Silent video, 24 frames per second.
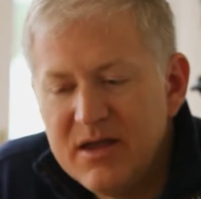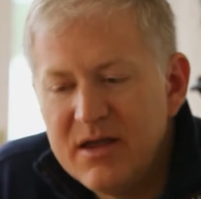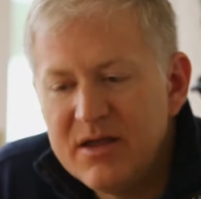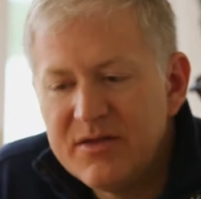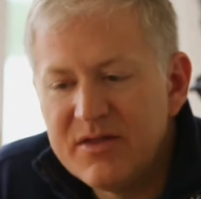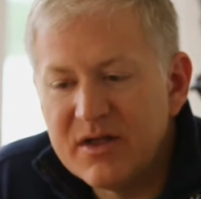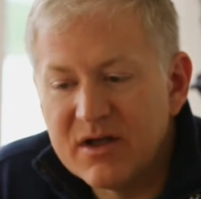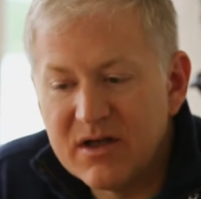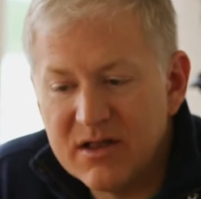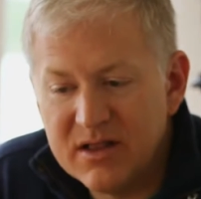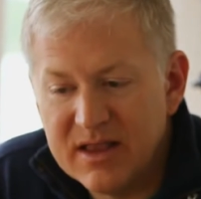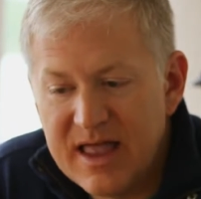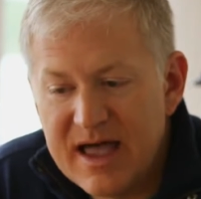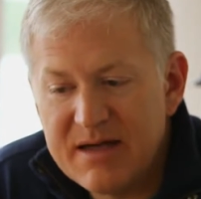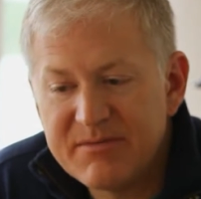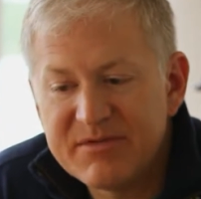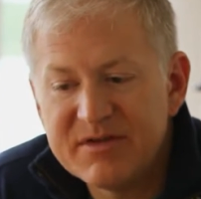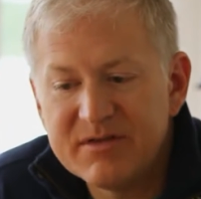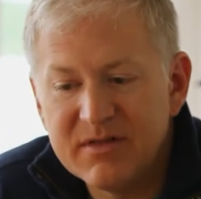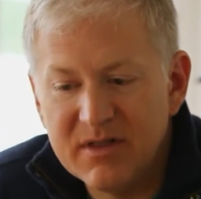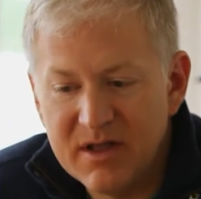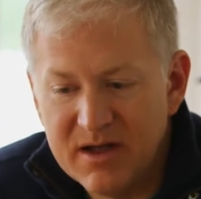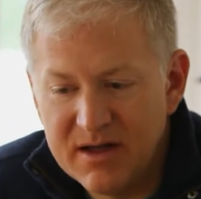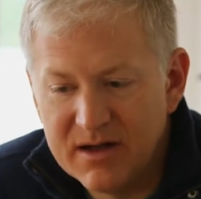the
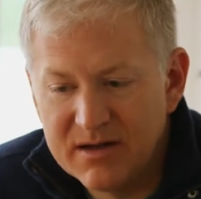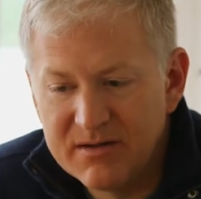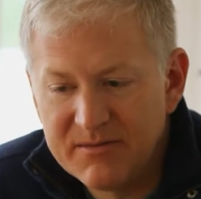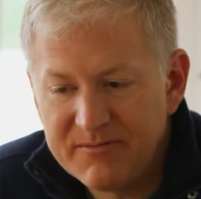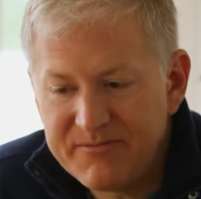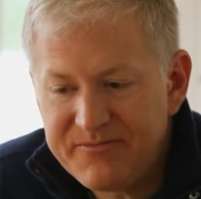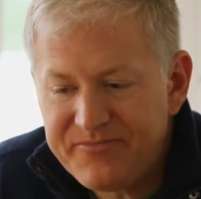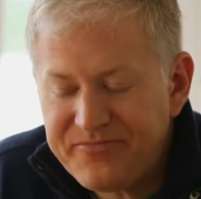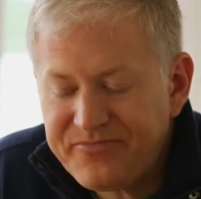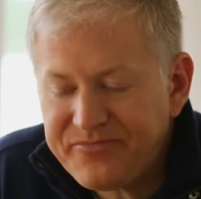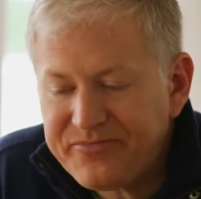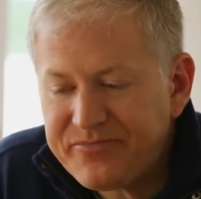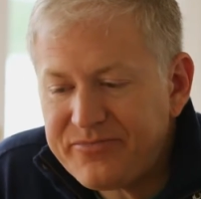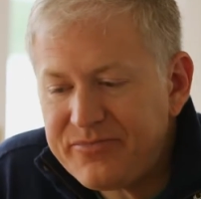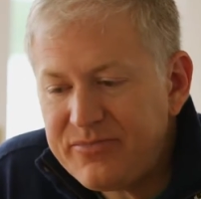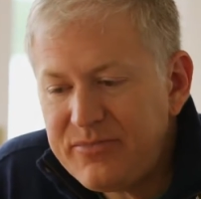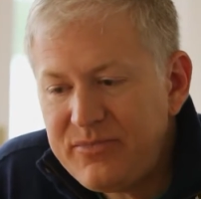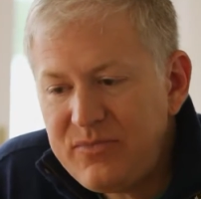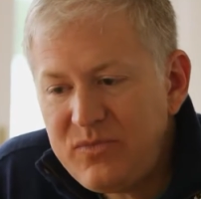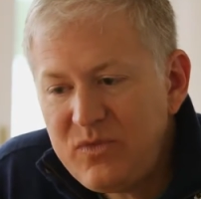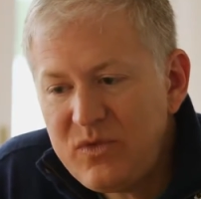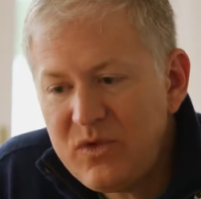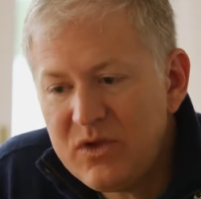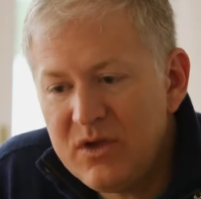collapsed lung
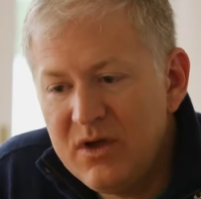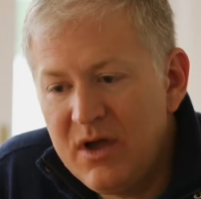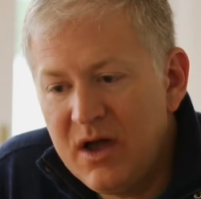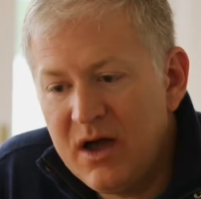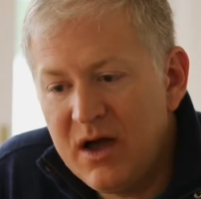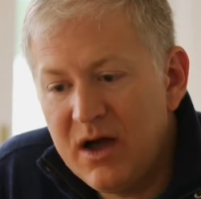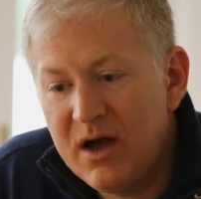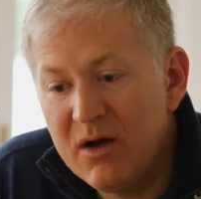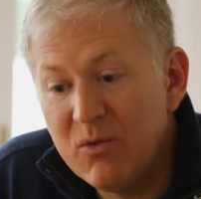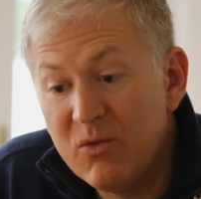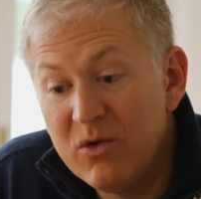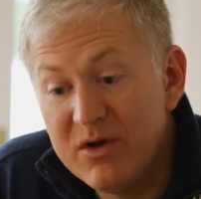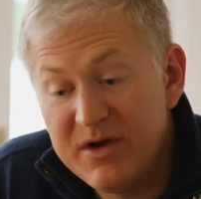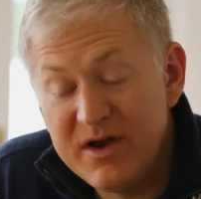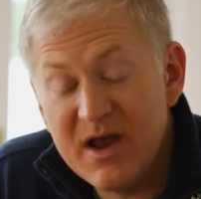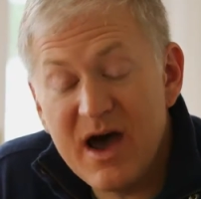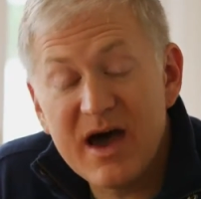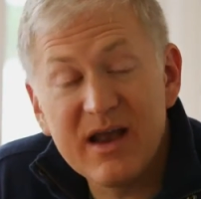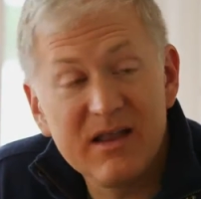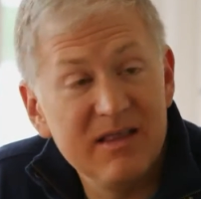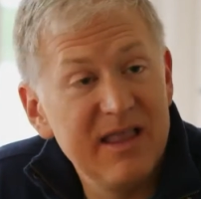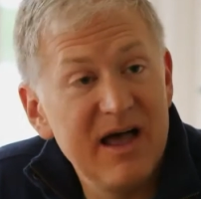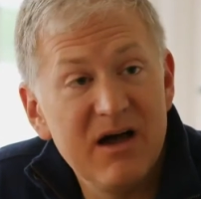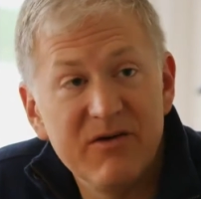would
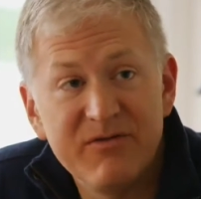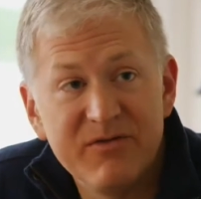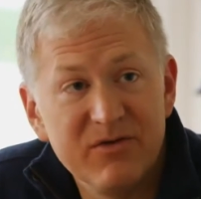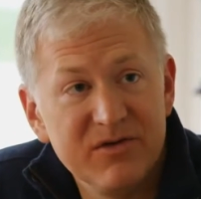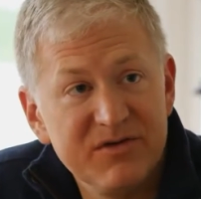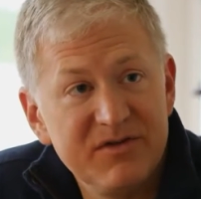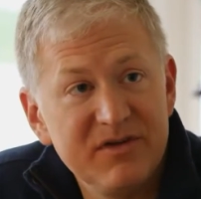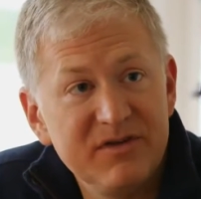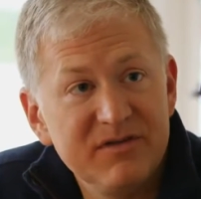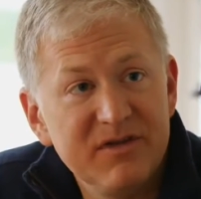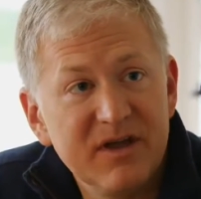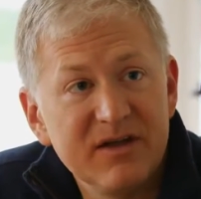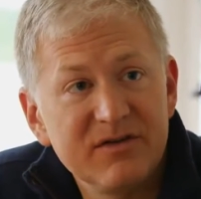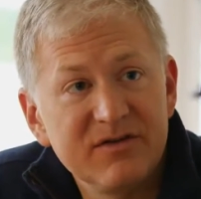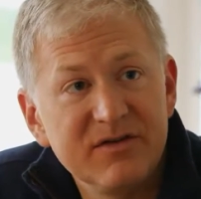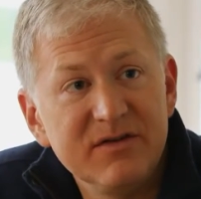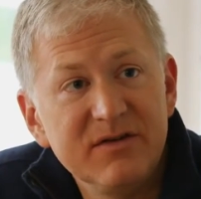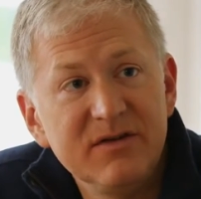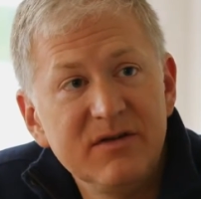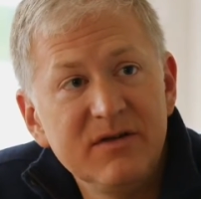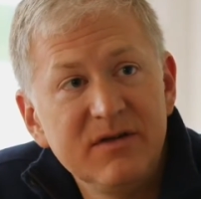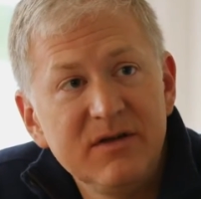not allow for a C-section.